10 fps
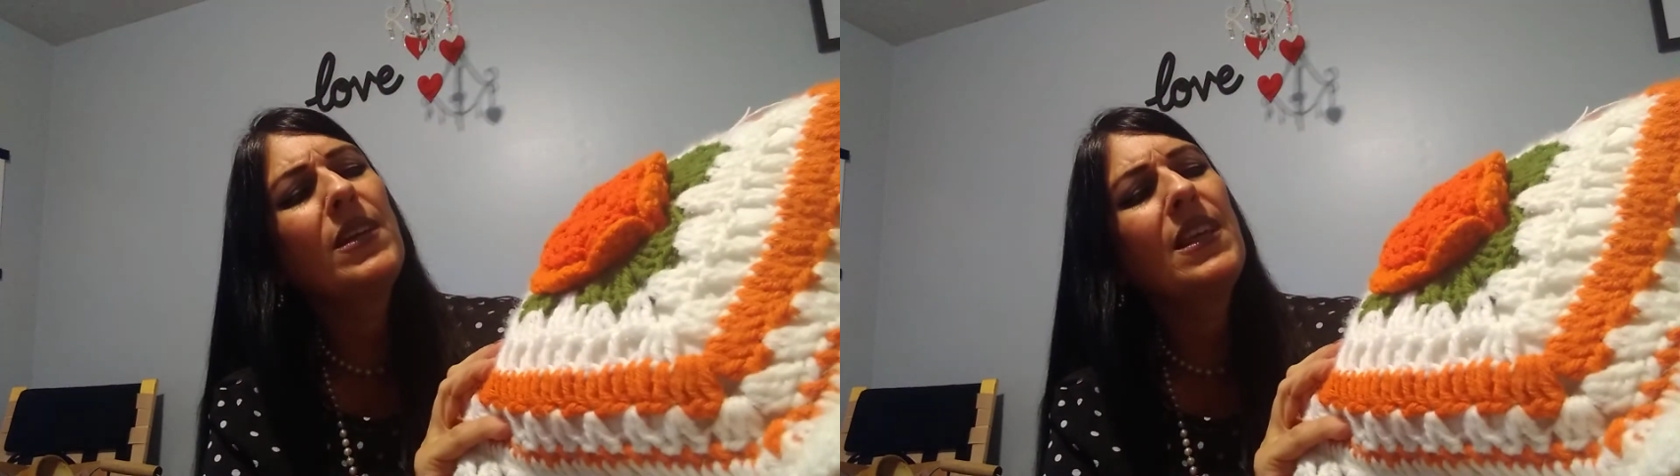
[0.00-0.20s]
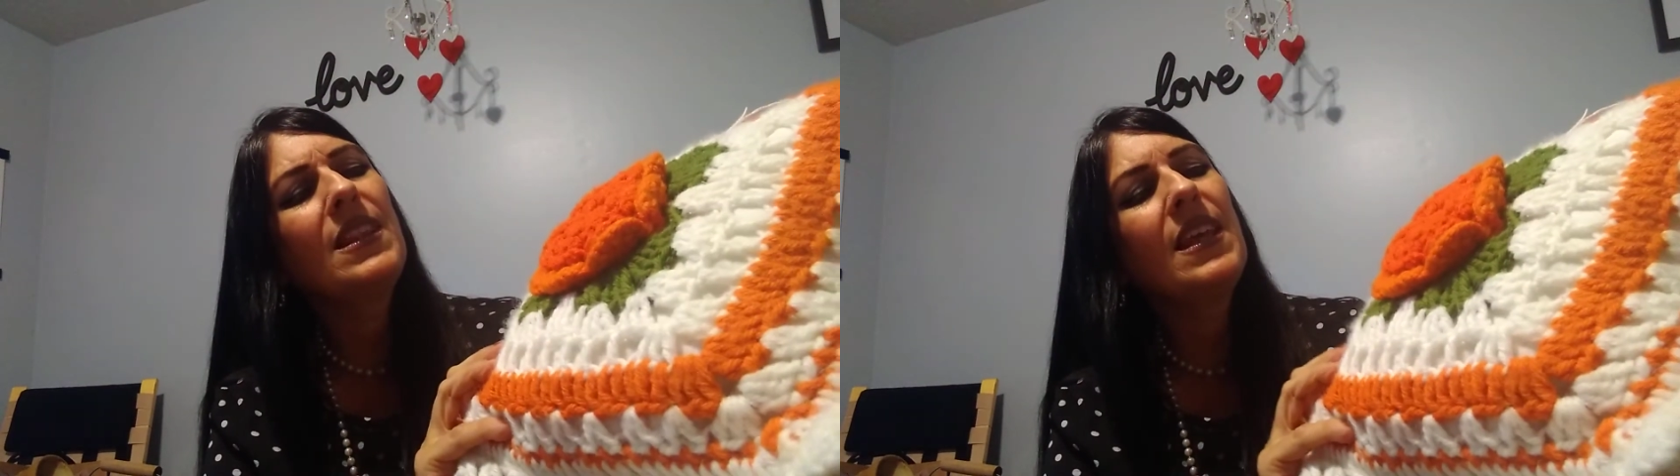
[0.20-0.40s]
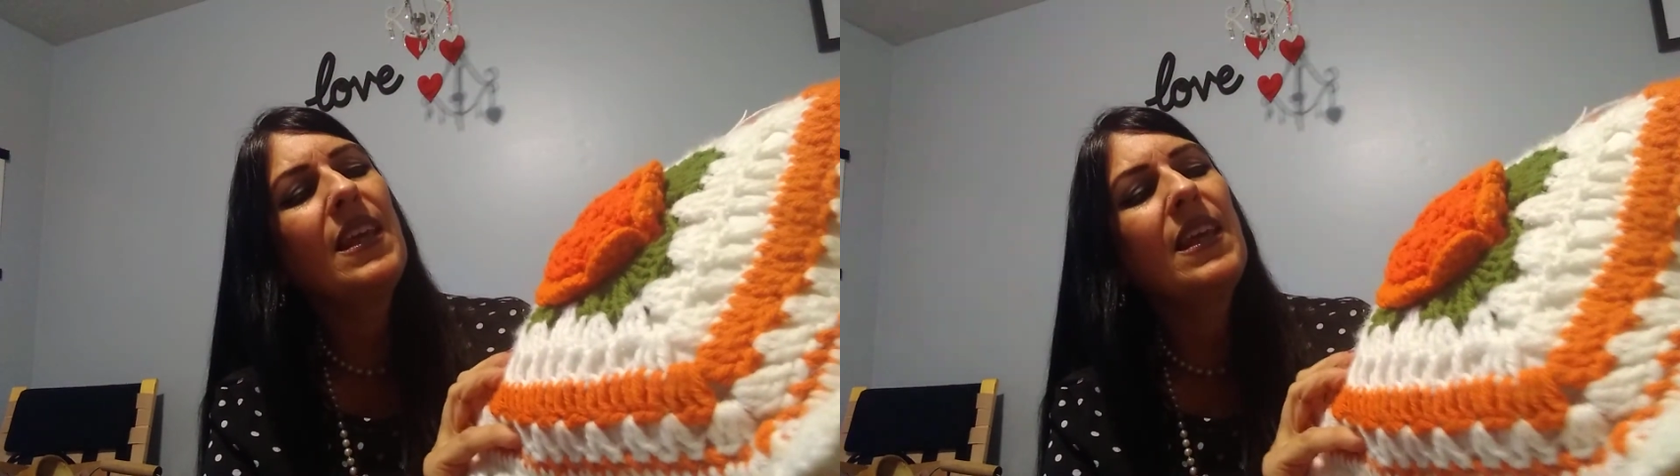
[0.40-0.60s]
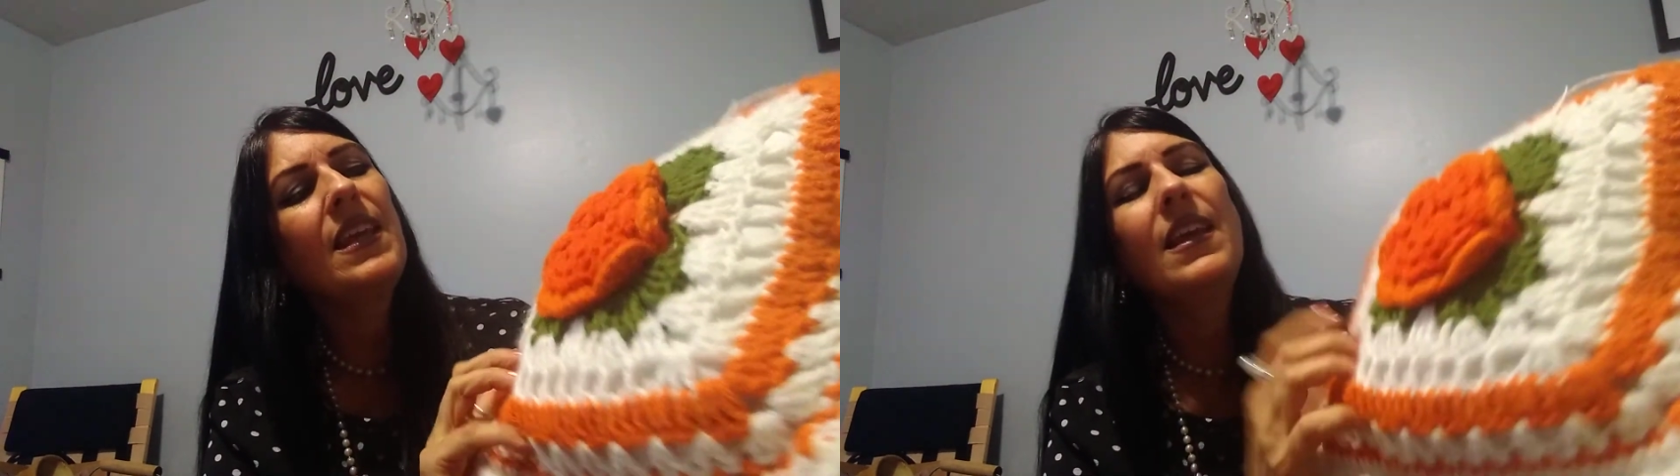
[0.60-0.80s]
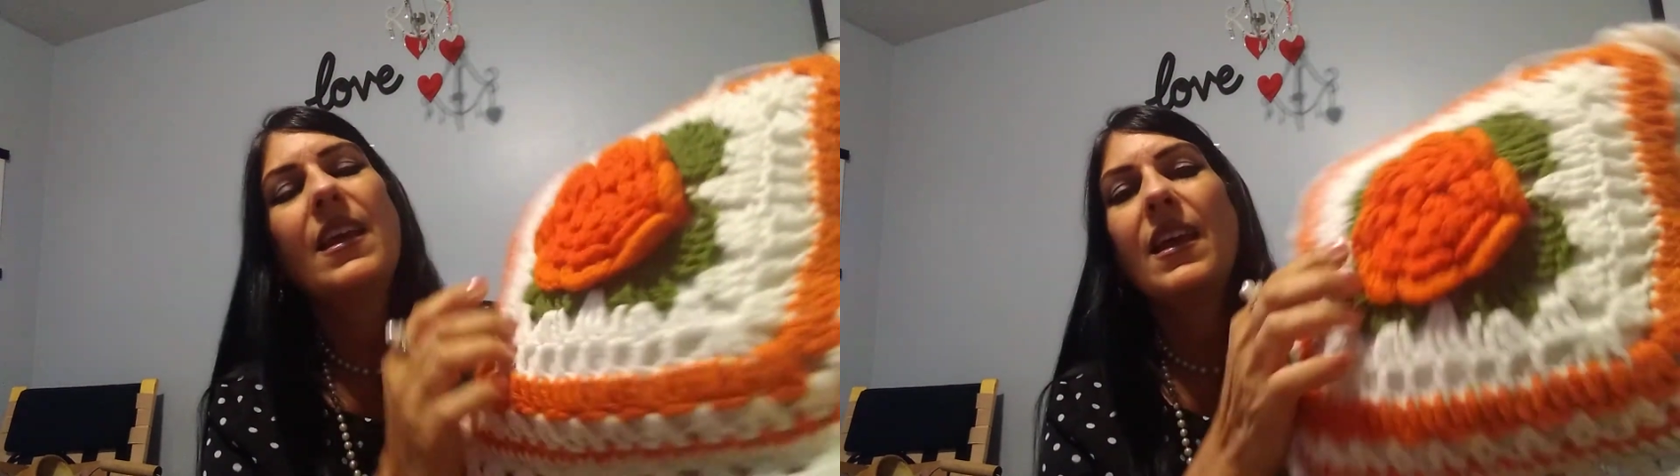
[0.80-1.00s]

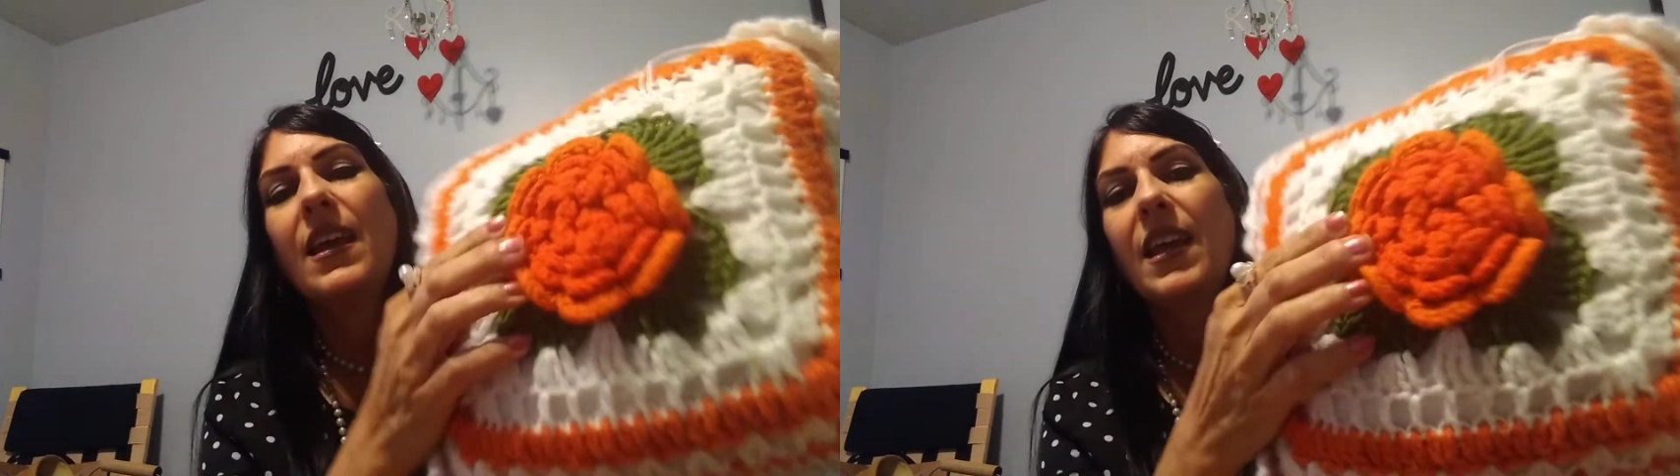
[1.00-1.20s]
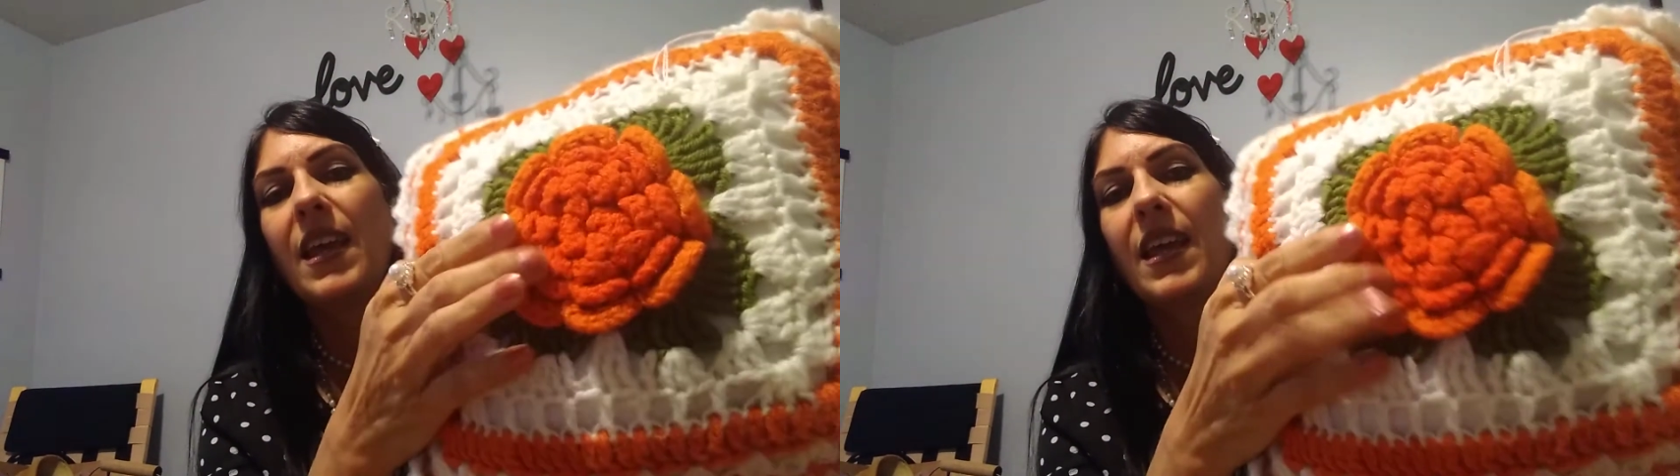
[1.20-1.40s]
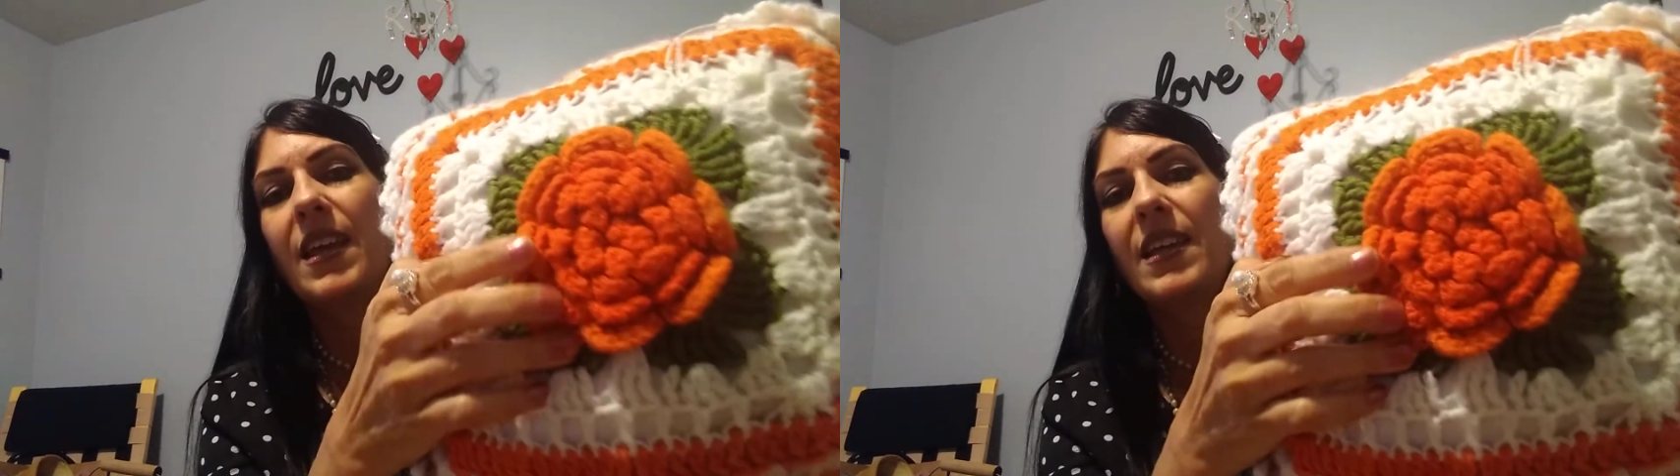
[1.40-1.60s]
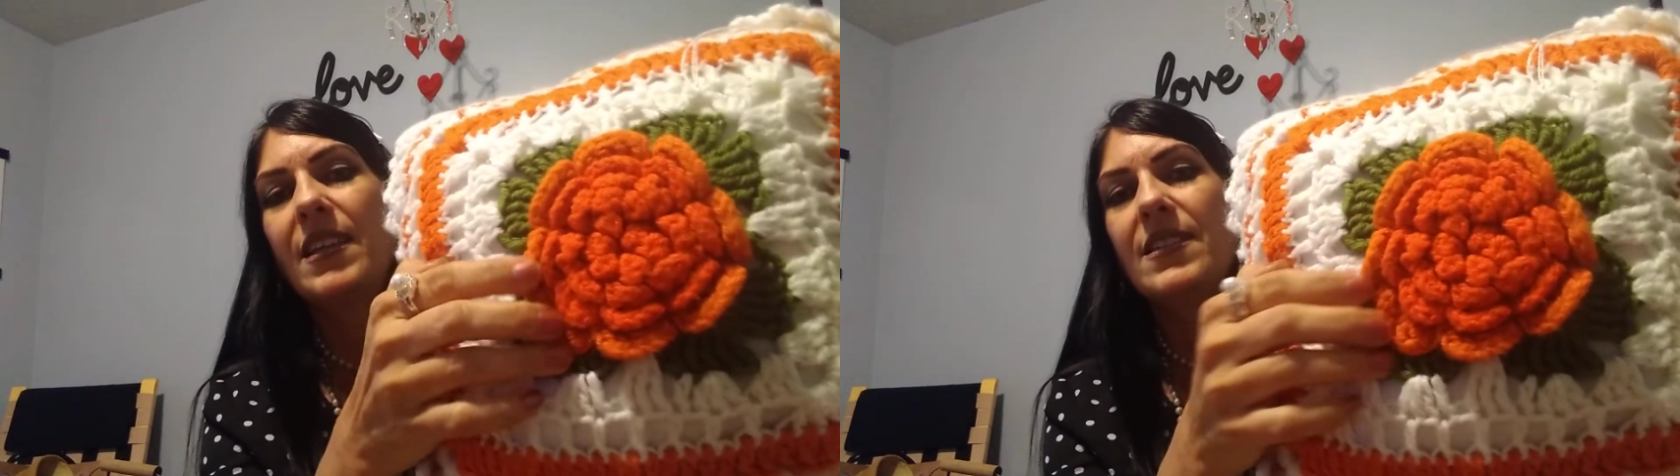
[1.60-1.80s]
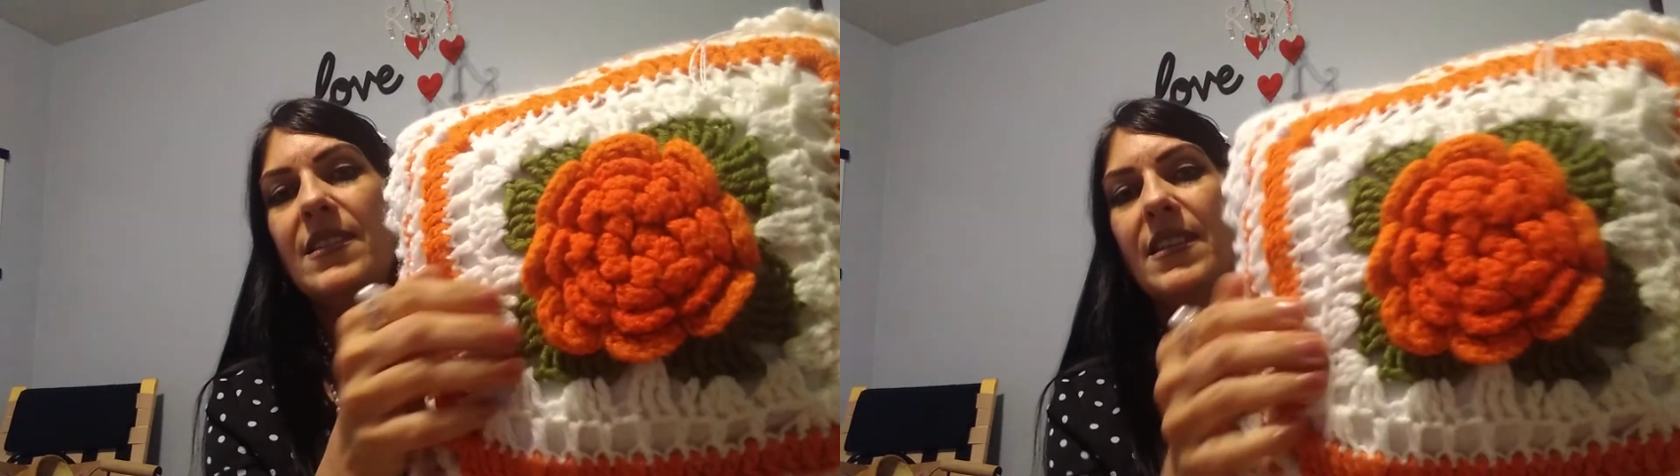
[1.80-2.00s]
anything, and